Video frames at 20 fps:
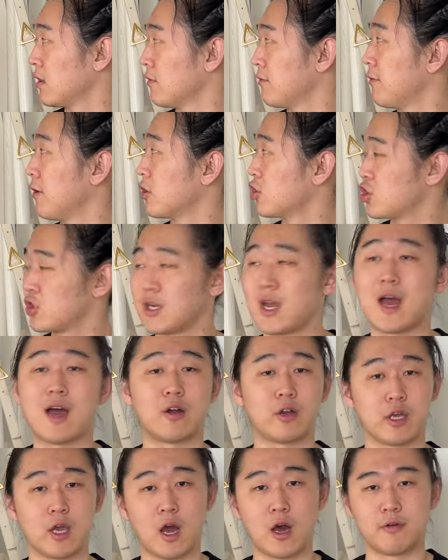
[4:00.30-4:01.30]
the
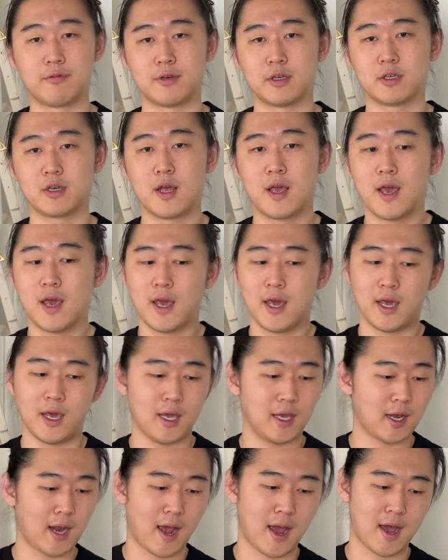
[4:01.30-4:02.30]
functionality of it.
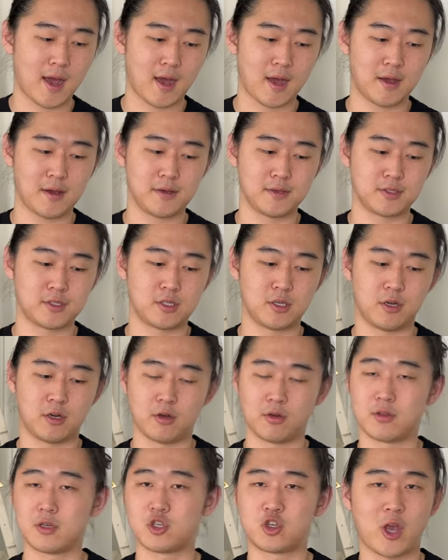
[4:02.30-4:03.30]
It has, you
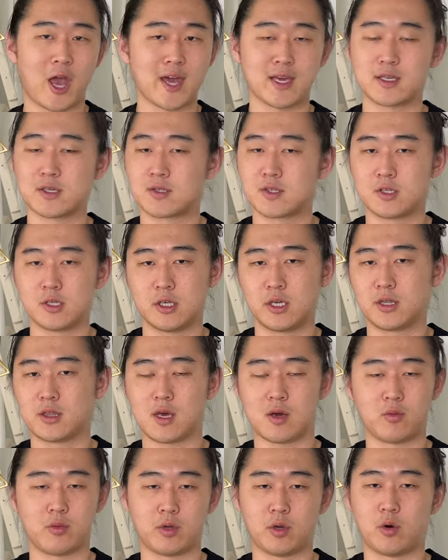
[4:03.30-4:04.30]
know, the jacket sling
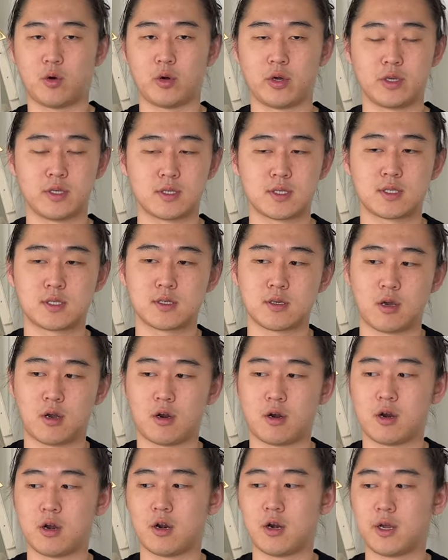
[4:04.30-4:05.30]
that we always
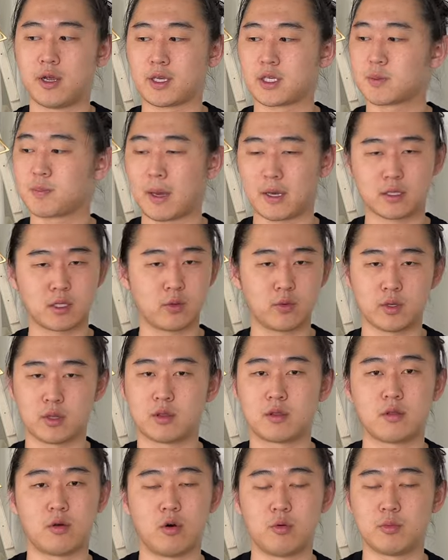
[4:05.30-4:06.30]
are expecting with
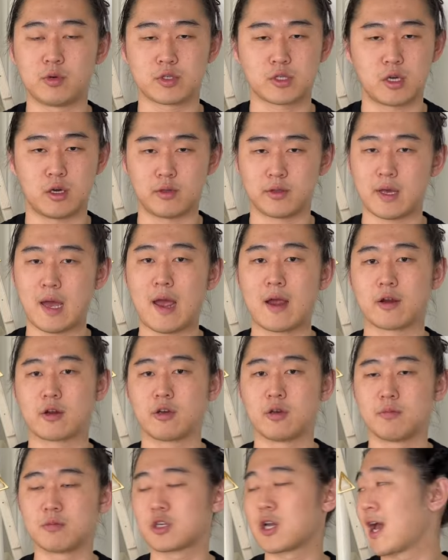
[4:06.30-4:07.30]
almost all the
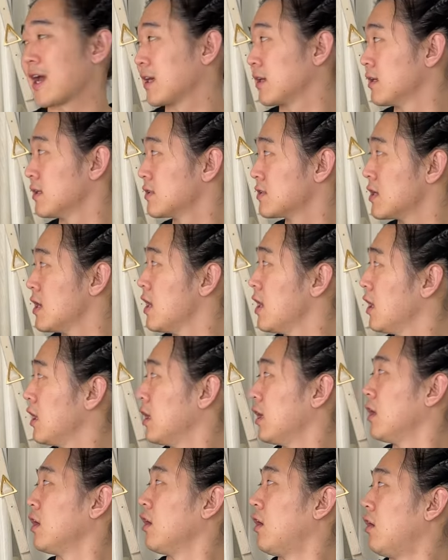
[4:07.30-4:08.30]
Acronym jackets.
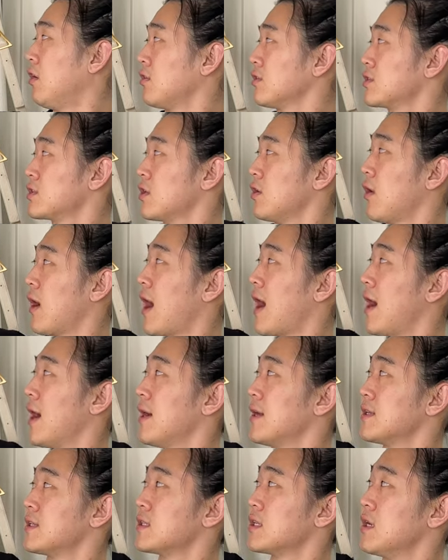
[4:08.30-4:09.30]
It also
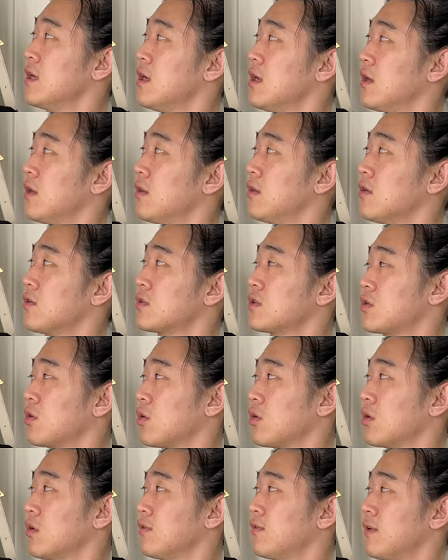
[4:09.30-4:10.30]
has those
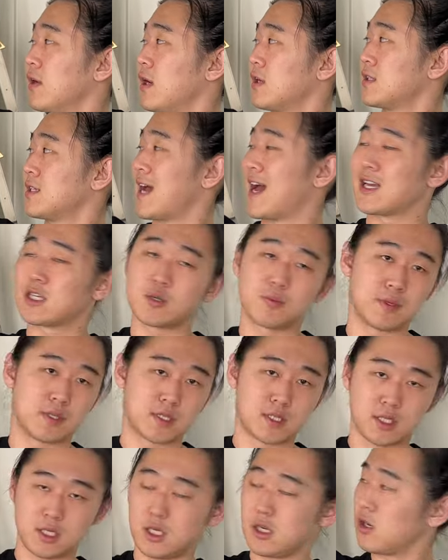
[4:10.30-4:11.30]
sort of
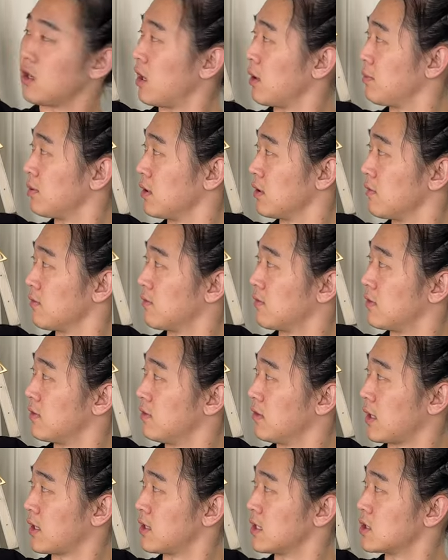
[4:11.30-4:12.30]
attachments here. I believe
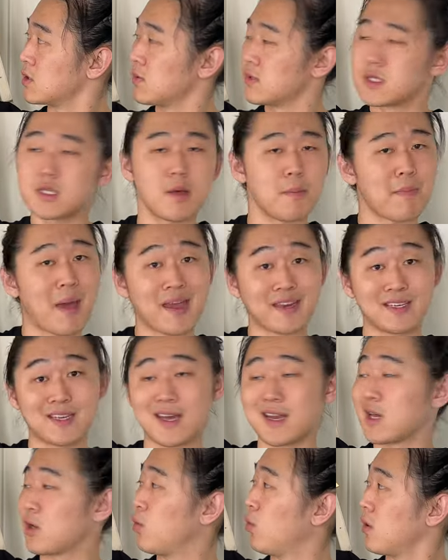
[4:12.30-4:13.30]
like this one's the
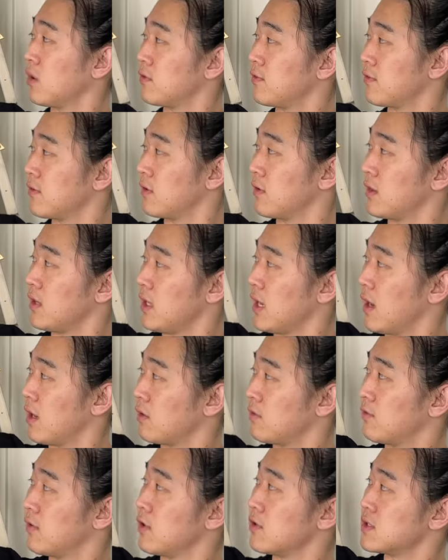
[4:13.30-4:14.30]
magnetic one for the
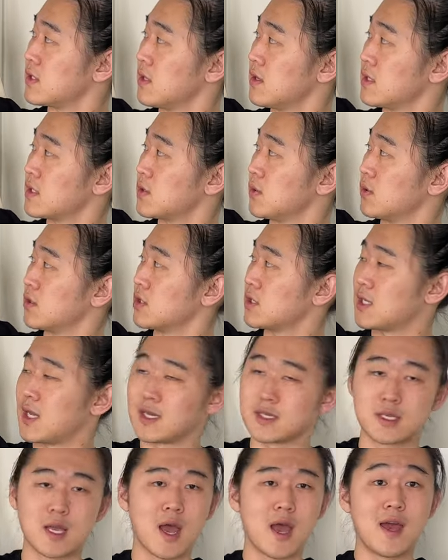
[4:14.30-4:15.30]
headphones, and this one just
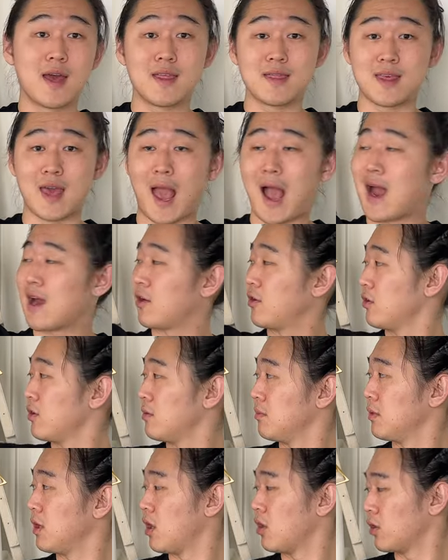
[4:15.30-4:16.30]
has the
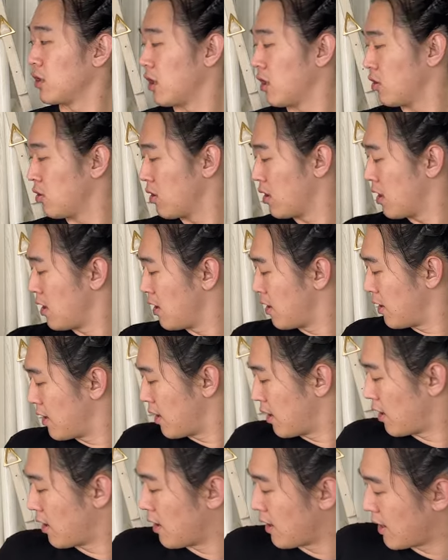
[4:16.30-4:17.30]
Acronym logo.
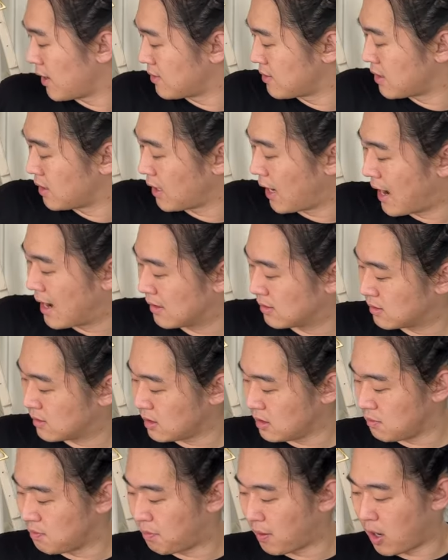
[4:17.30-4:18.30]
And then at
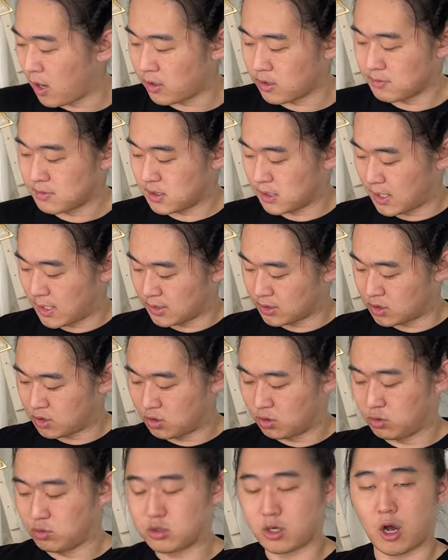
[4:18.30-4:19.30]
the bottoms, it has
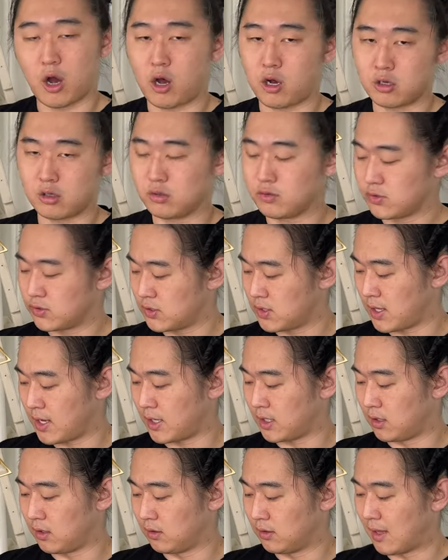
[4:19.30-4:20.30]
two toggles
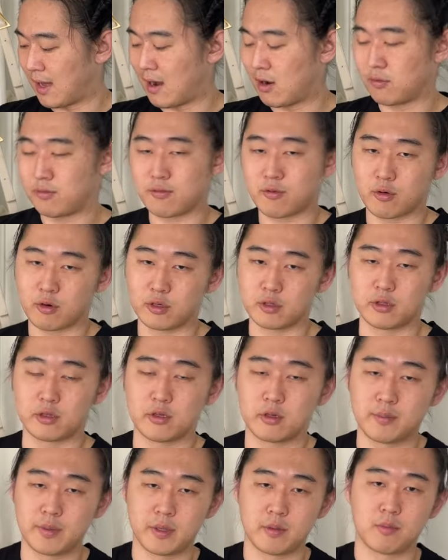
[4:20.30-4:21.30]
that allow for a
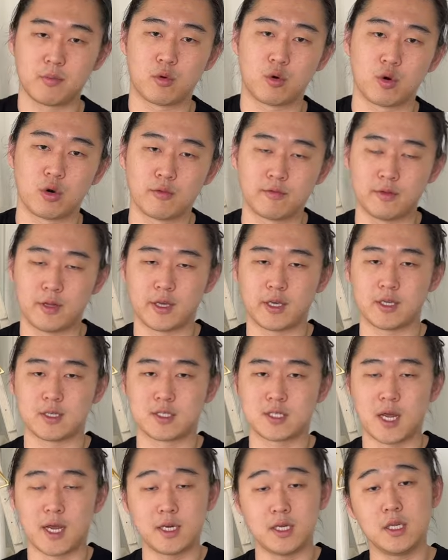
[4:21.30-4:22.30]
little bit more of like a
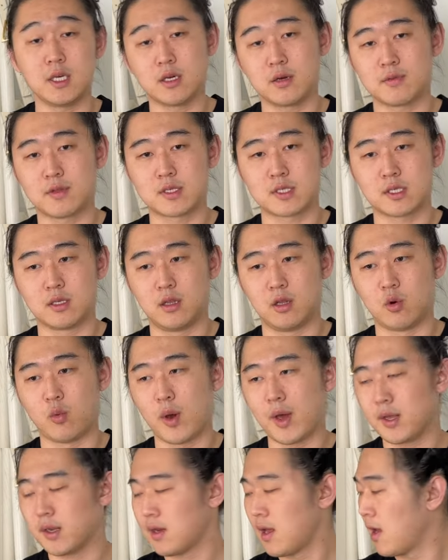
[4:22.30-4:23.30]
tightening of the
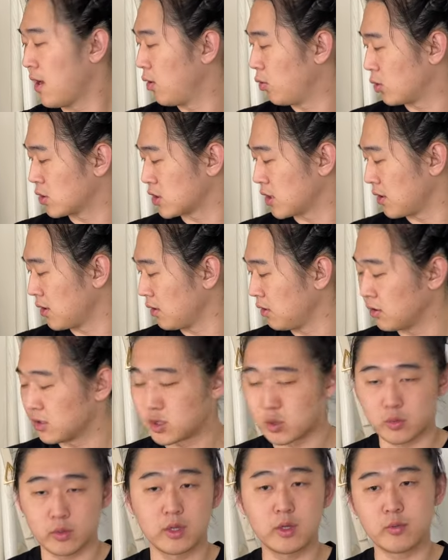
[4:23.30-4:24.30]
silhouette, which I think
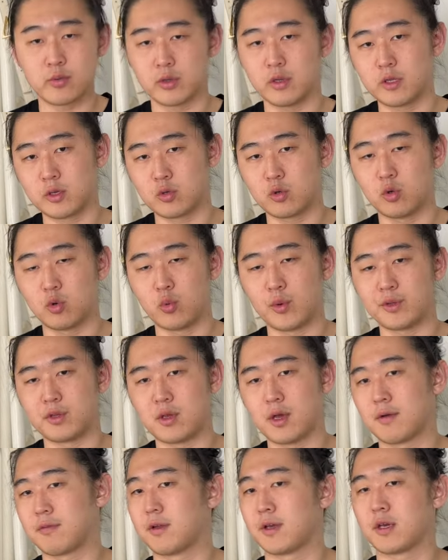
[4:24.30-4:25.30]
looks really cool when you
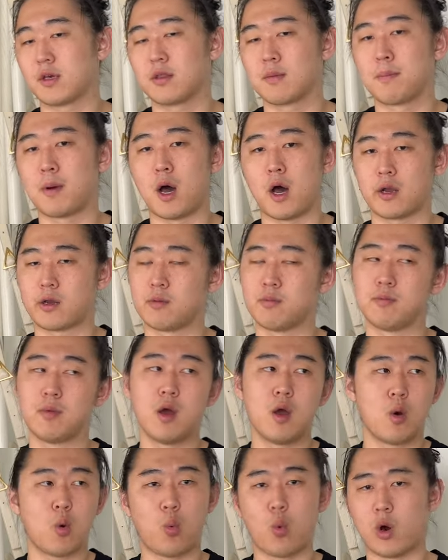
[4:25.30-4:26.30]
have like the bottom
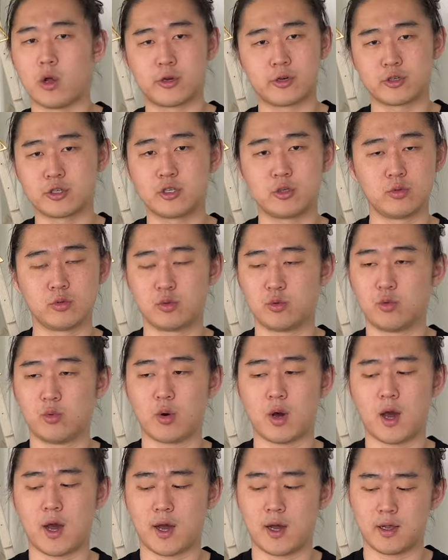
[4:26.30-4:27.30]
one or two
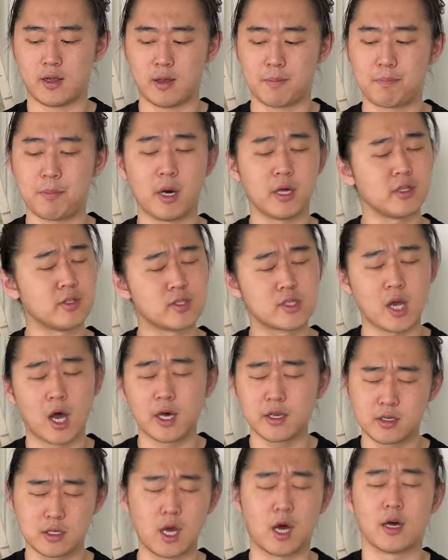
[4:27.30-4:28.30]
buttons
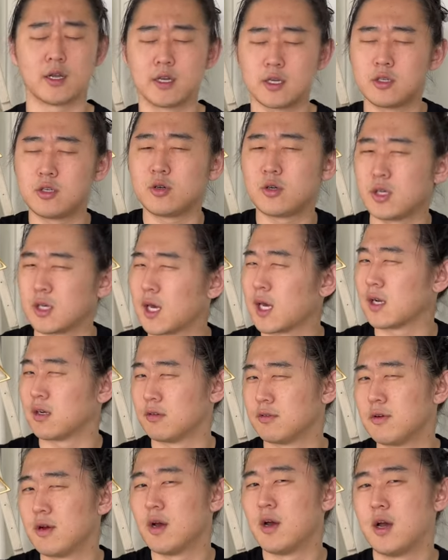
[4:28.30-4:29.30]
undone, and you can kind
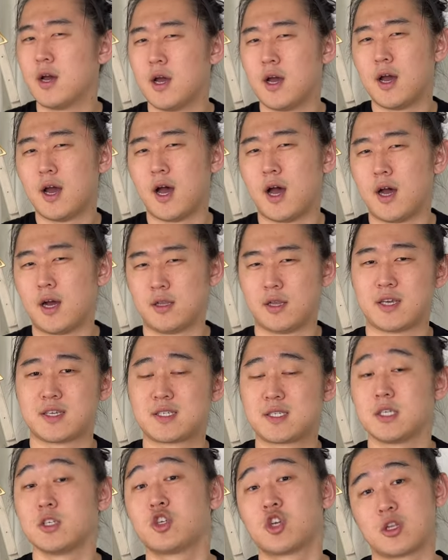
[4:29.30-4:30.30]
of like
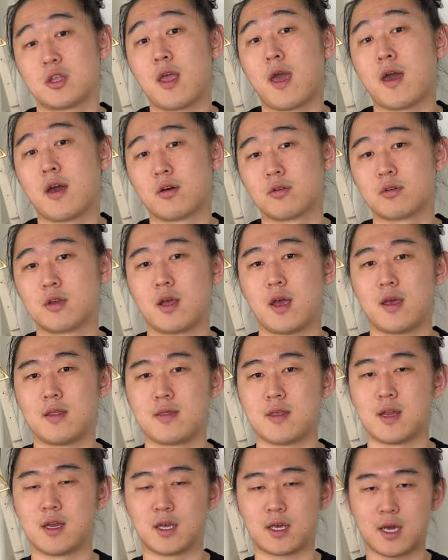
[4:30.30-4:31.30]
cinch it down, and
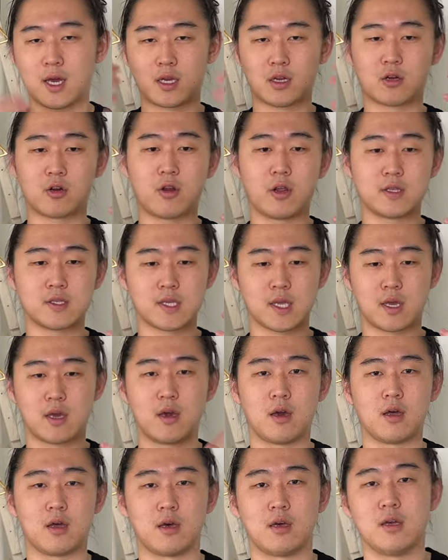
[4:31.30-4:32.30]
then it kind of creates like
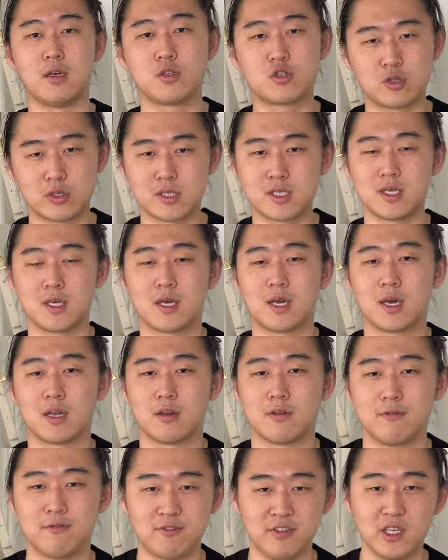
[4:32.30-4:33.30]
a interesting kind
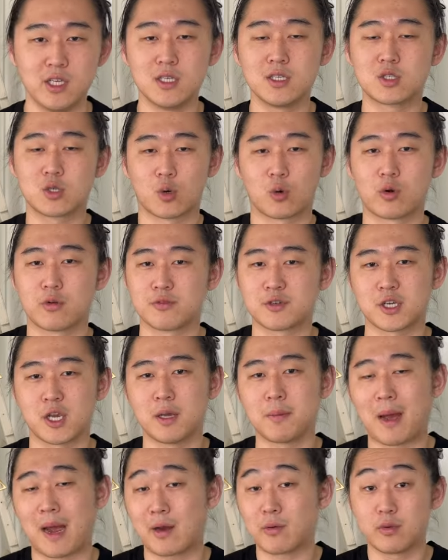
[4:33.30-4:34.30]
of V sort of
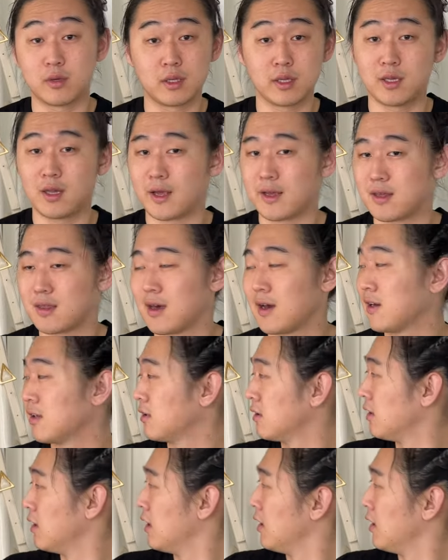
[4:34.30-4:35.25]
shape. I really like that.